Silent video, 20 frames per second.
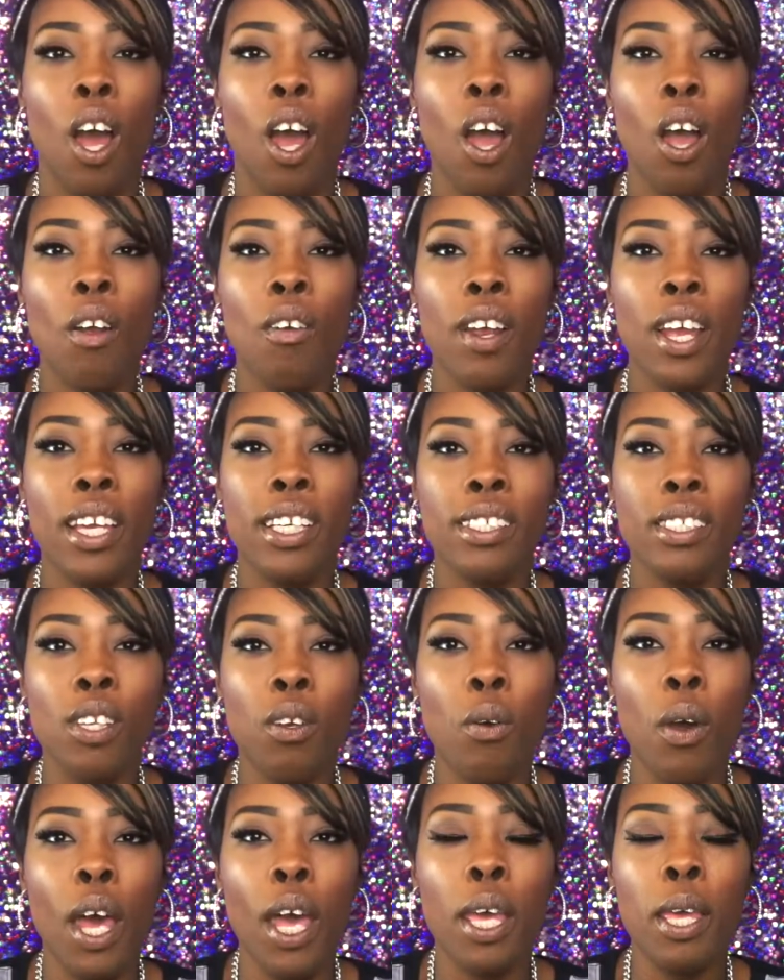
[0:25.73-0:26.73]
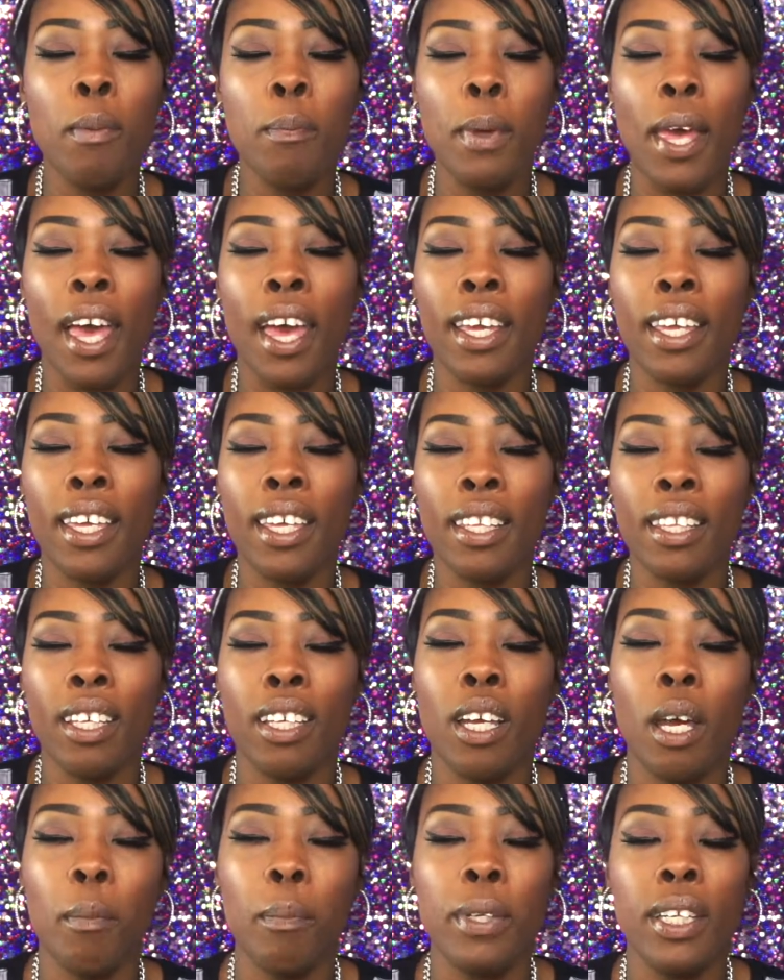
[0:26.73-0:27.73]
All right, so I am back, and the
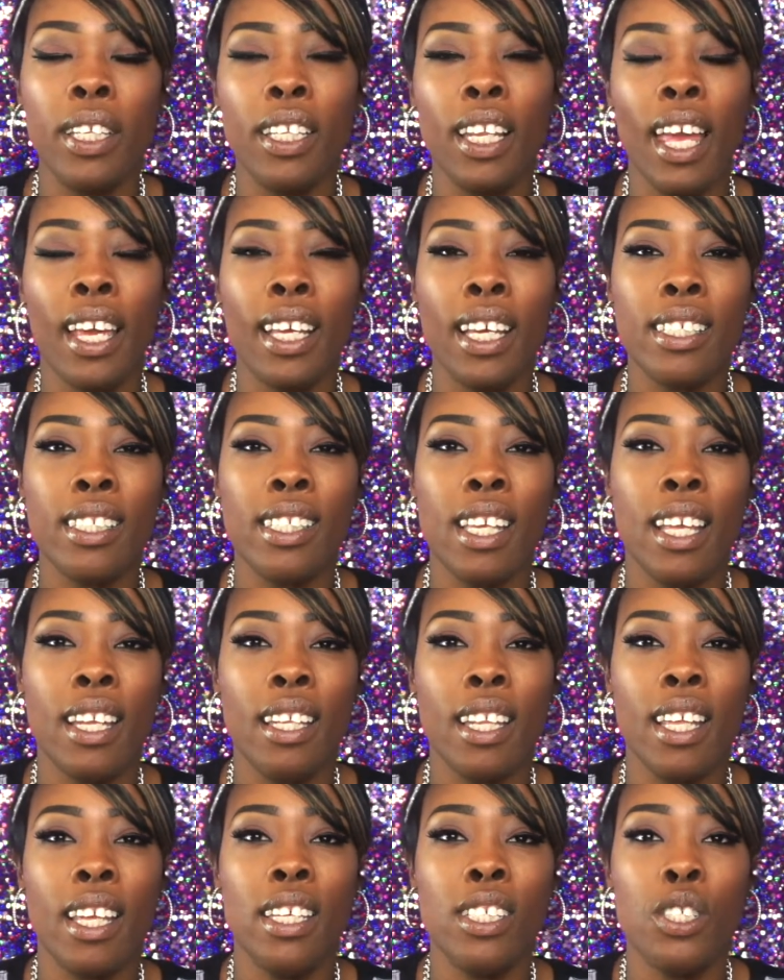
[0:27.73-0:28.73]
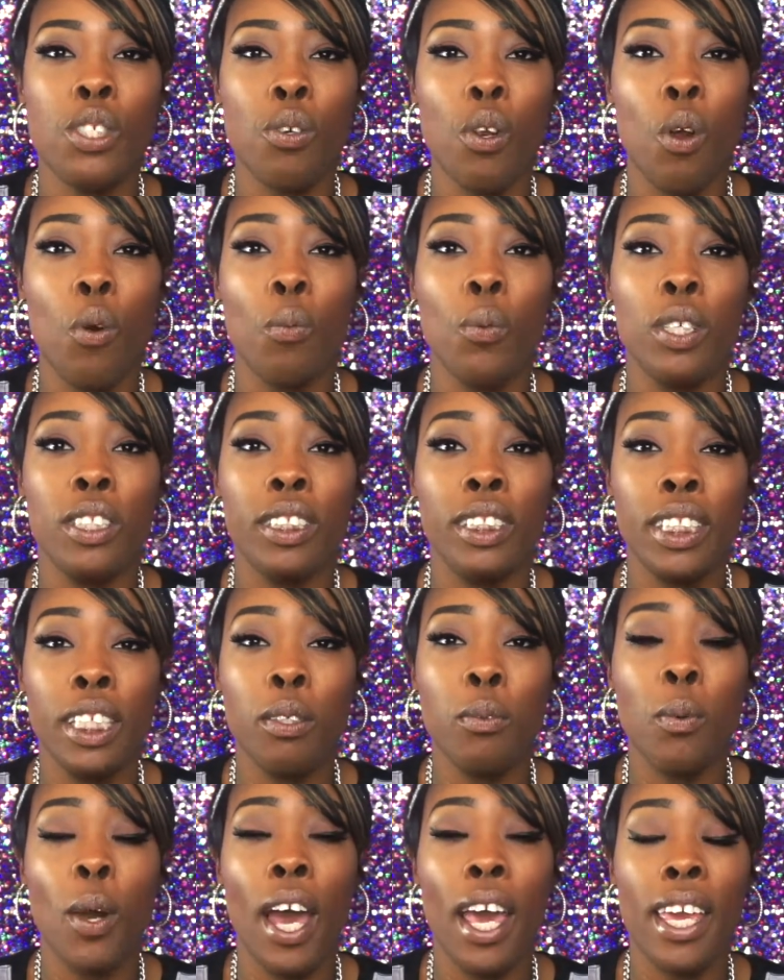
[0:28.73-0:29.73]
company, like I said in the intro, was
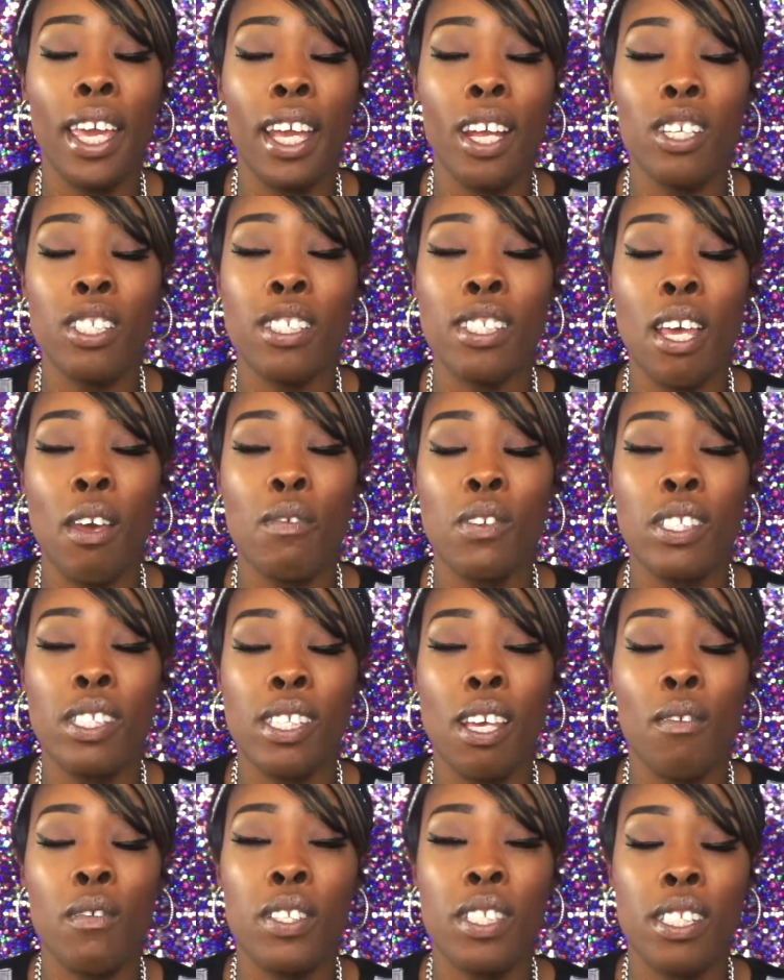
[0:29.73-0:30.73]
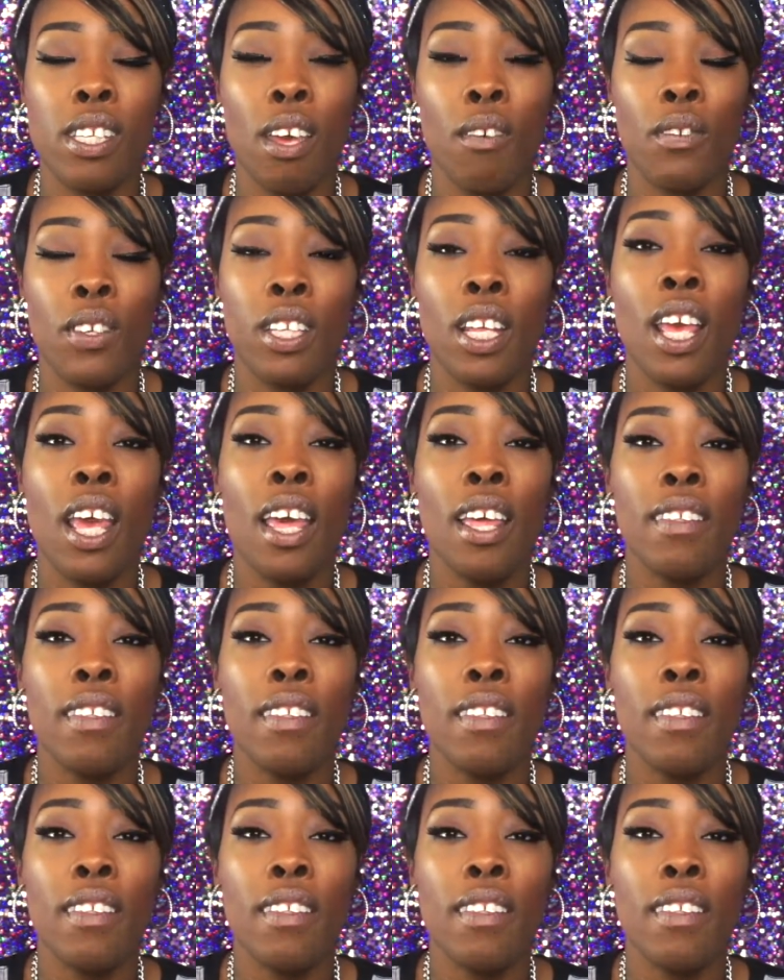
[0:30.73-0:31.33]
DYHair777.